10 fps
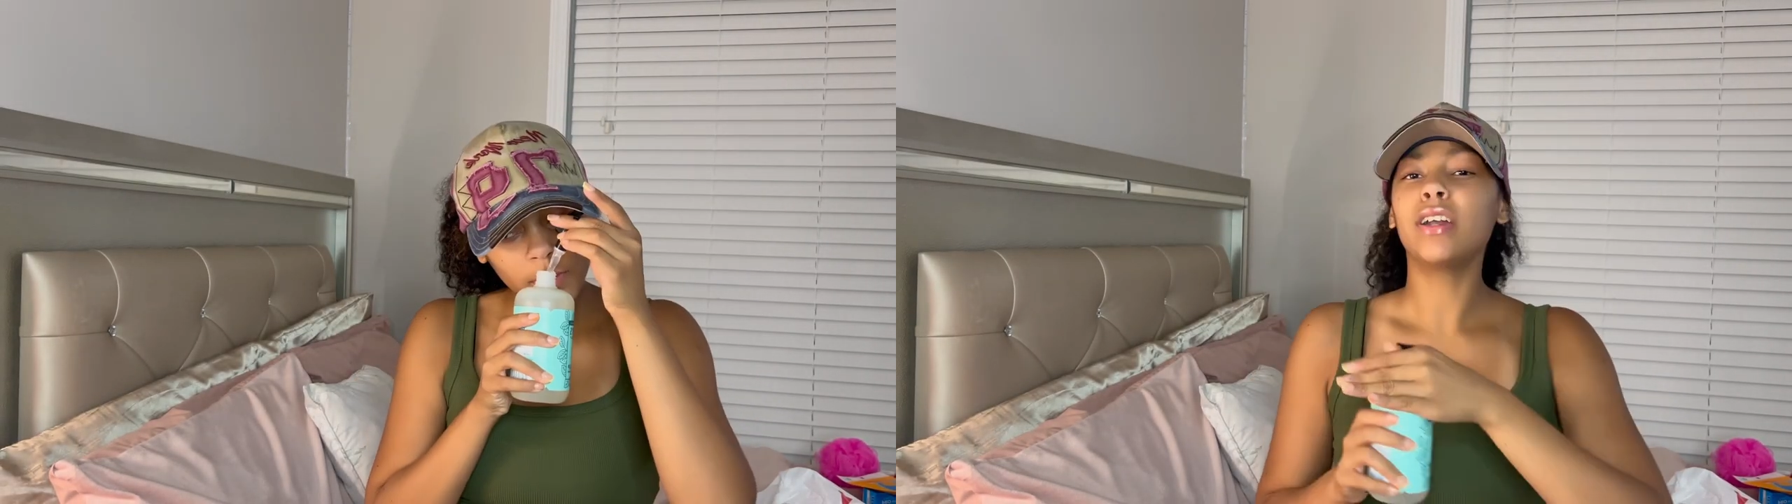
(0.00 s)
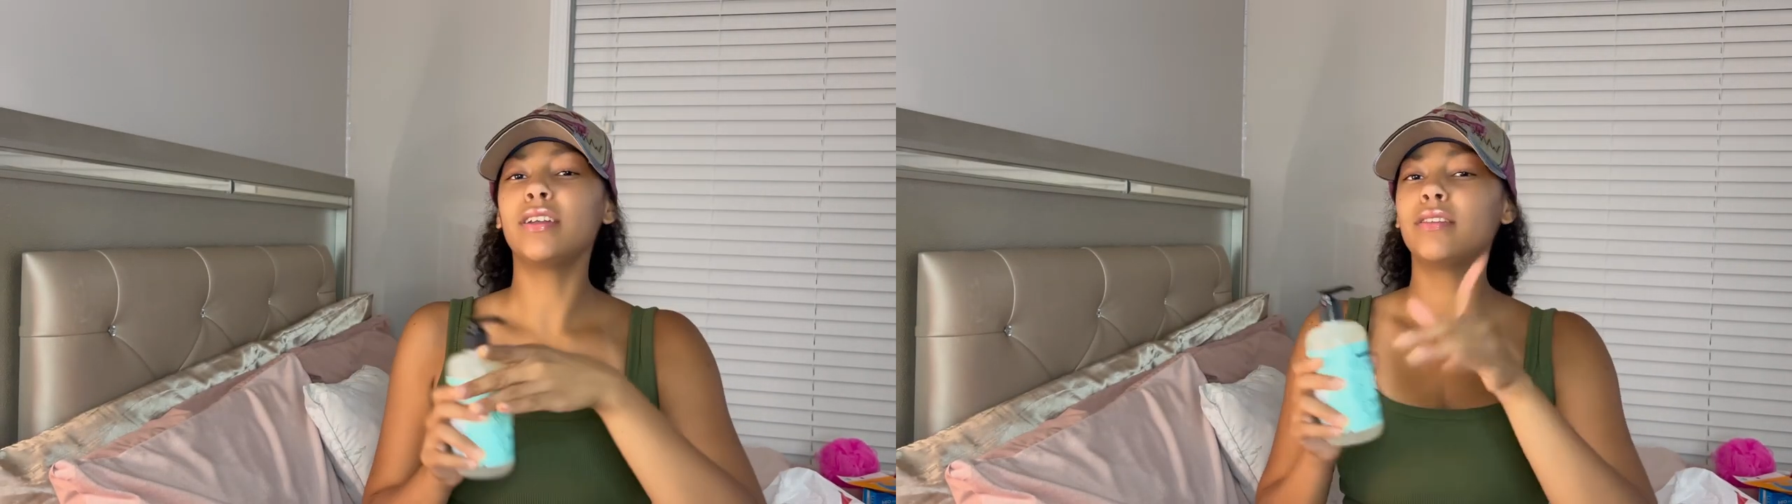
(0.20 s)

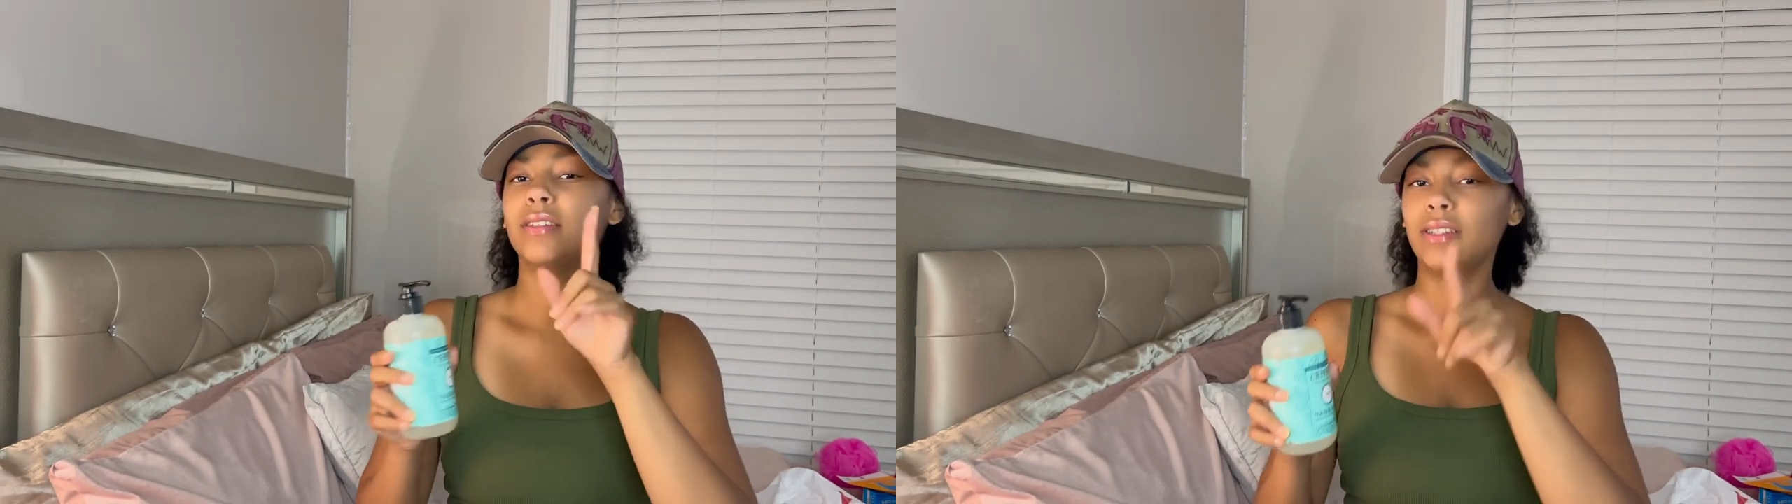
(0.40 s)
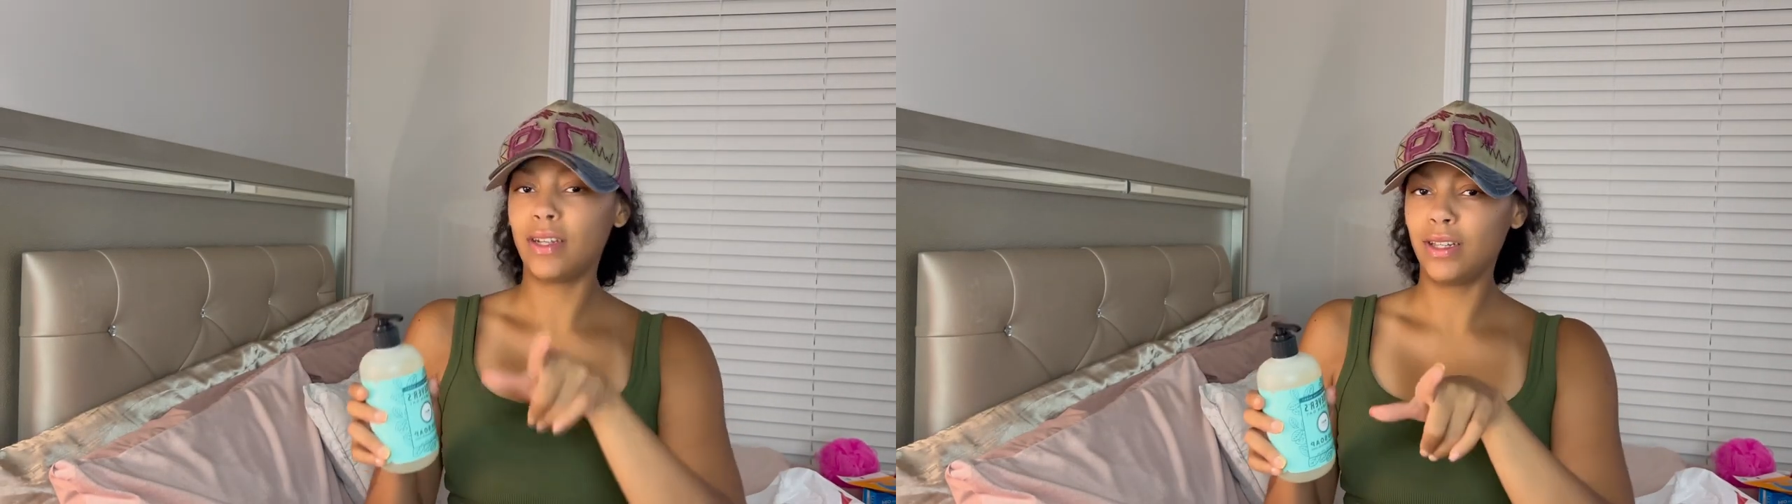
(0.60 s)
Another
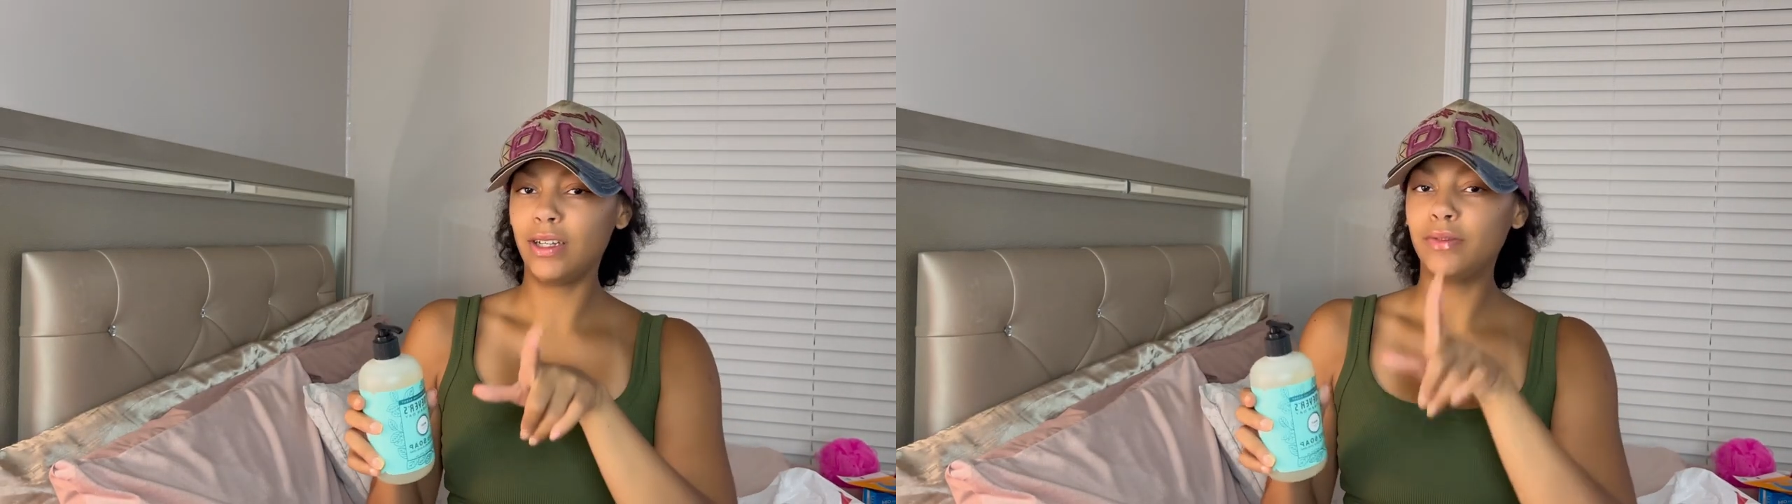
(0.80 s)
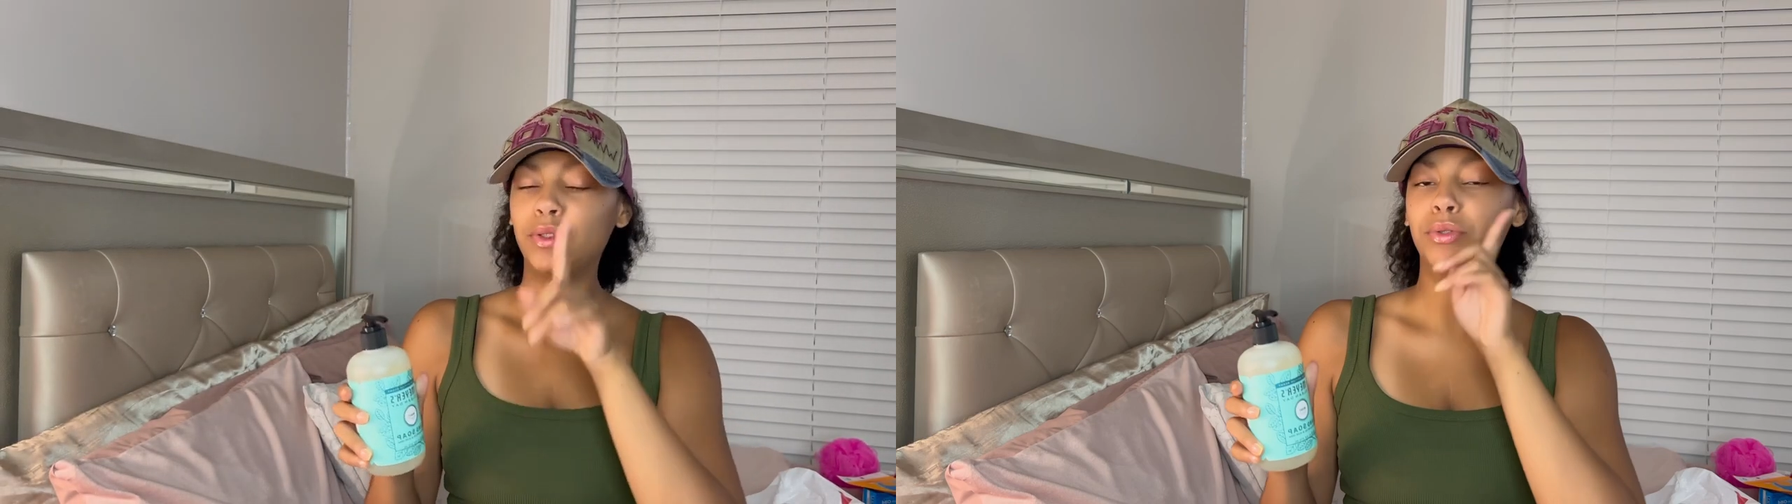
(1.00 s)
scent I
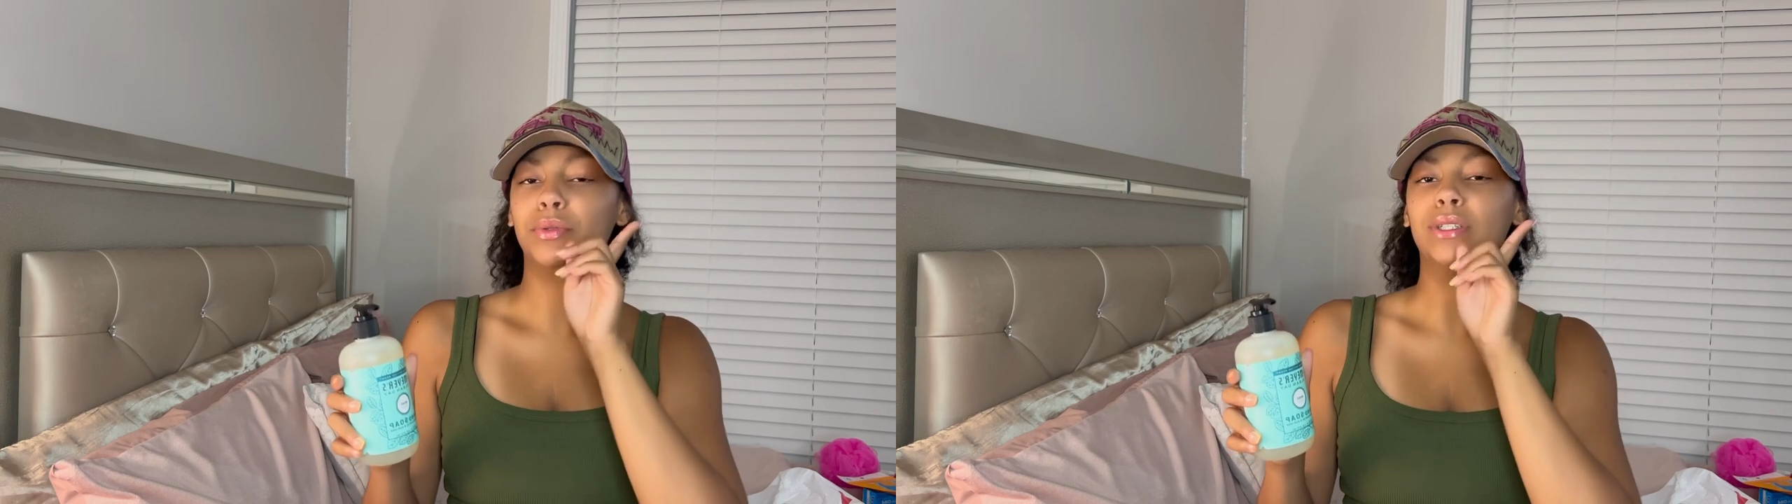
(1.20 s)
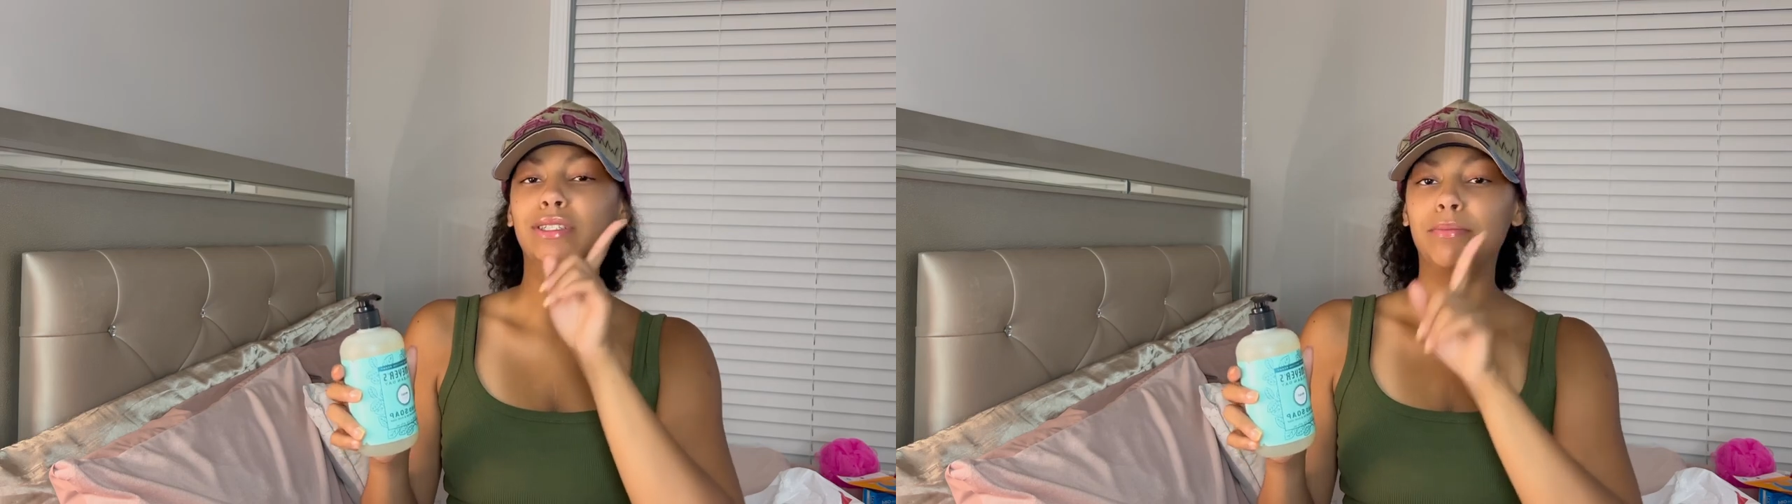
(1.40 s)
love too
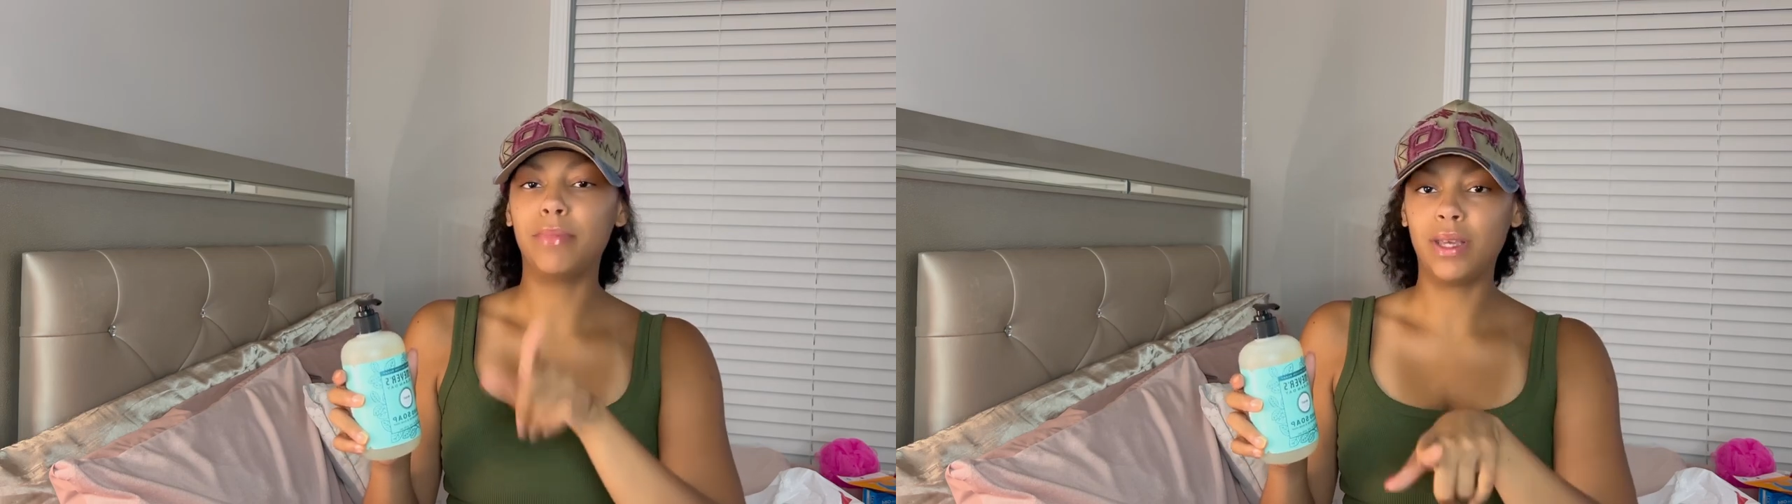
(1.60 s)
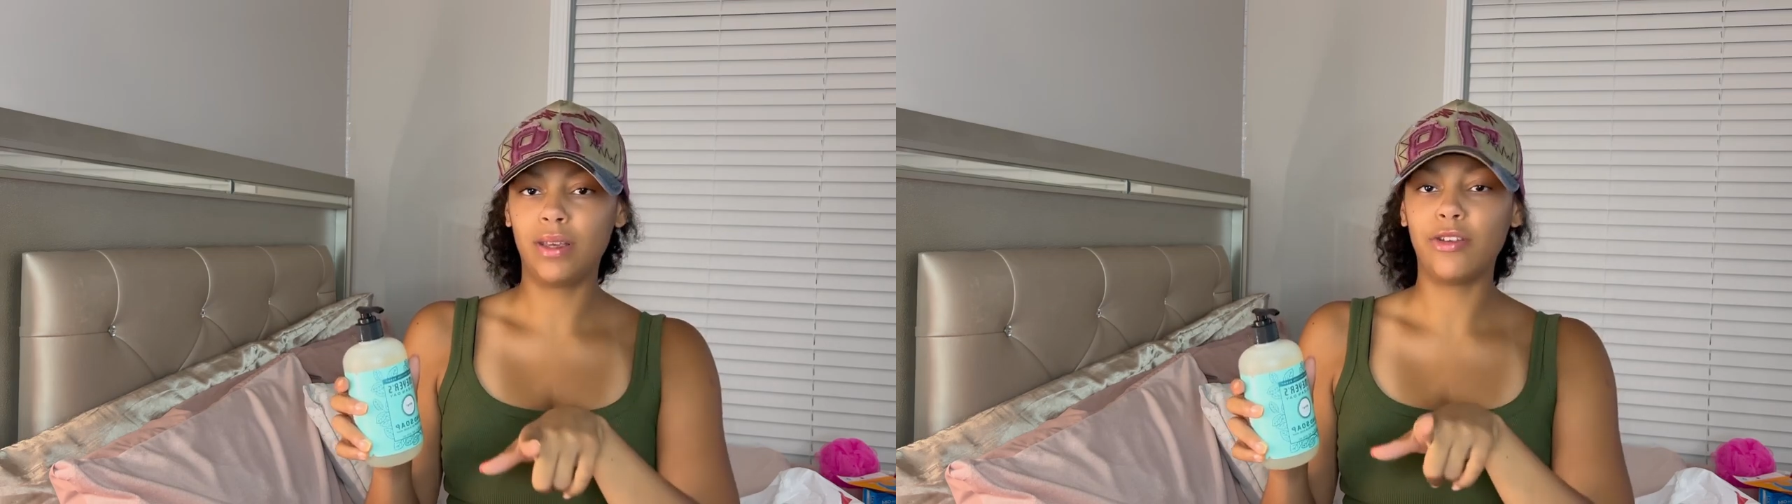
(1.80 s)
is
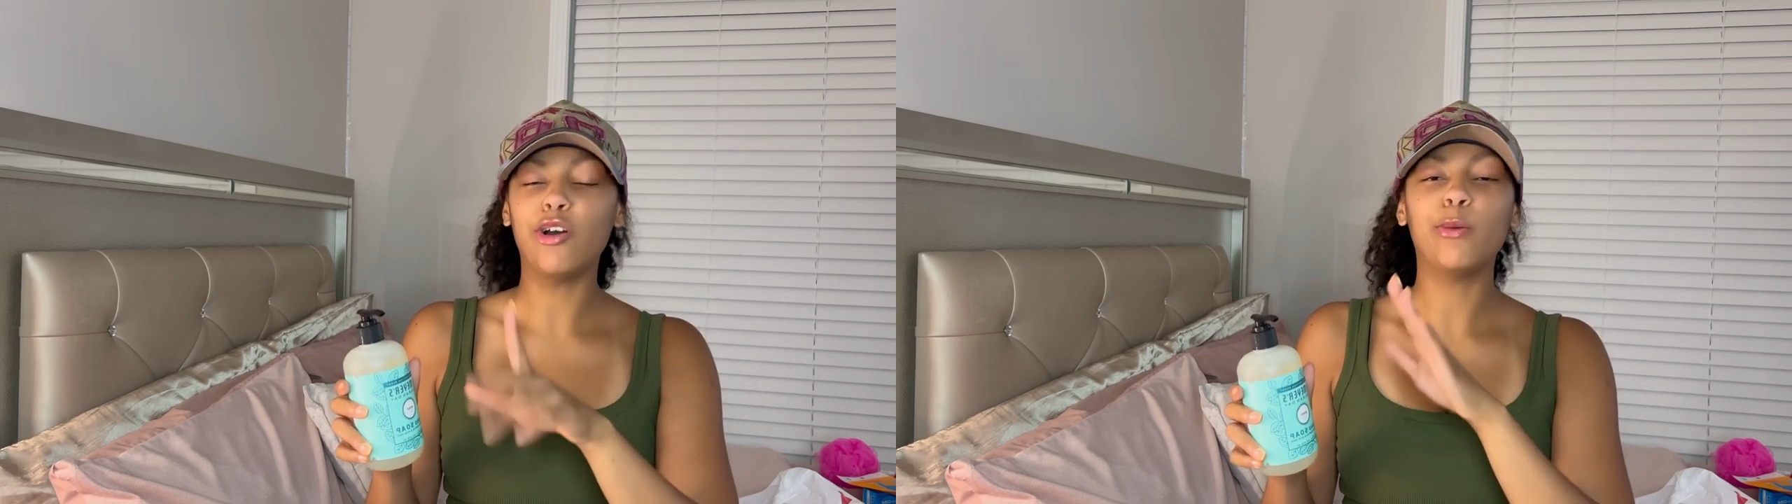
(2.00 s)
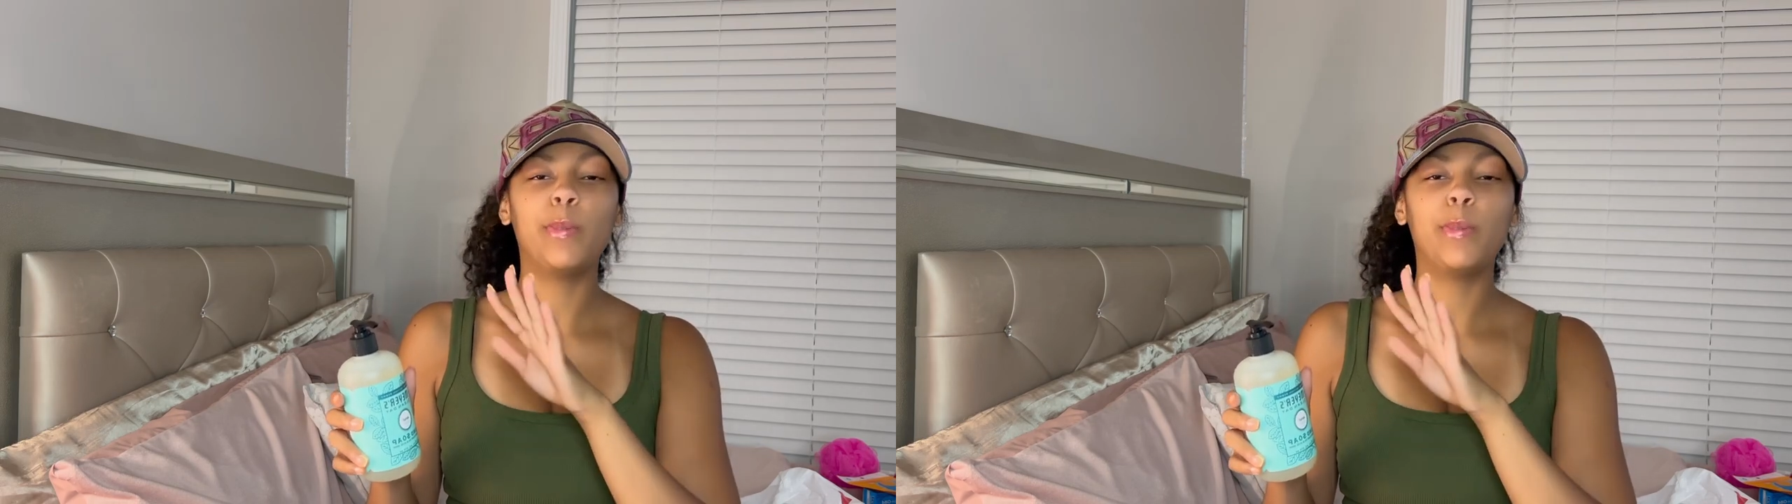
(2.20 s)
mint, y'all.